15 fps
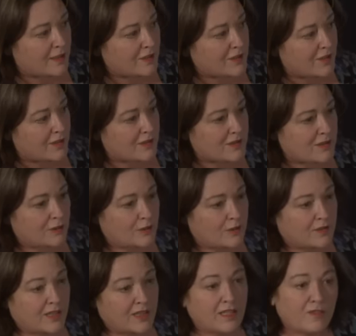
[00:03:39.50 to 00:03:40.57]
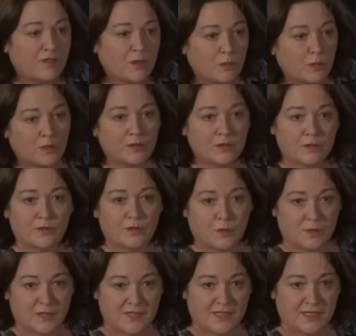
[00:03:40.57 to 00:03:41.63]
chance to look at that, if you want
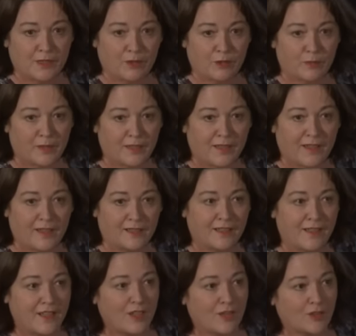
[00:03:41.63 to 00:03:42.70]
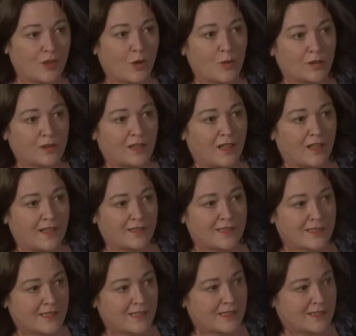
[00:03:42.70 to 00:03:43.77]
to see Lorimer again, go online,
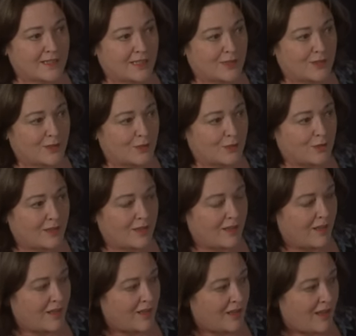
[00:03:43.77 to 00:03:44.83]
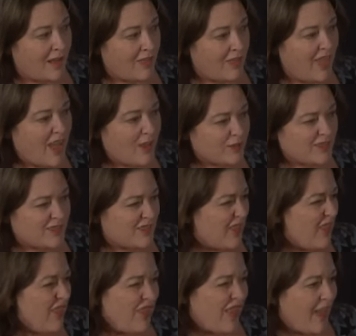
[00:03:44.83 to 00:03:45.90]
see his TED Talk. Thousands and
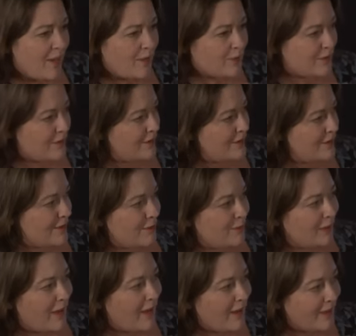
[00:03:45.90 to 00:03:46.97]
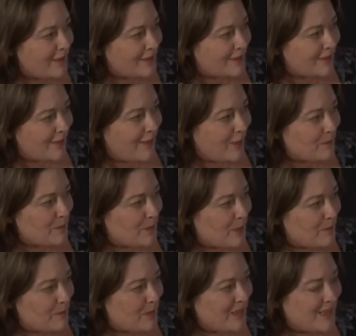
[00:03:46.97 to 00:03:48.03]
thousands of likes, thumbs
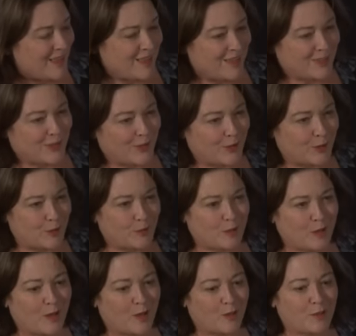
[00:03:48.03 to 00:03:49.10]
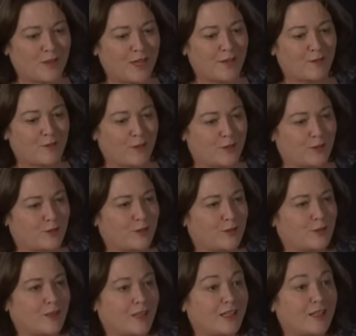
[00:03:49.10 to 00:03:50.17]
up. So without further ado,
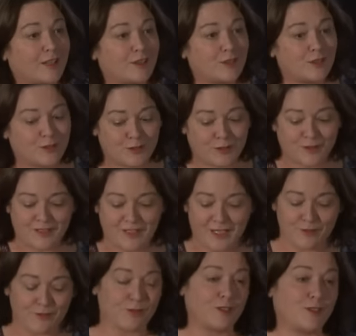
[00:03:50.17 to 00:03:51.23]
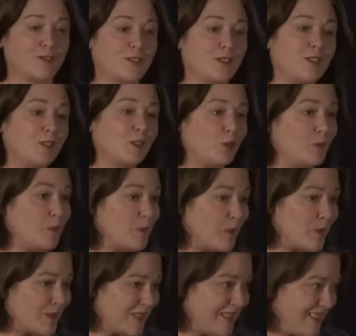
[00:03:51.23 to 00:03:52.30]
I'd like to introduce Lorimer
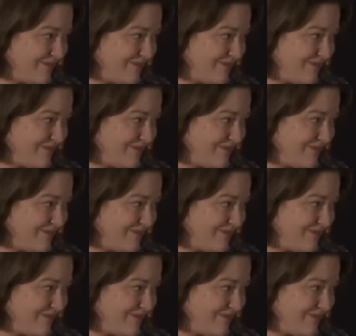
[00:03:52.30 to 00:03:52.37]
Moseley.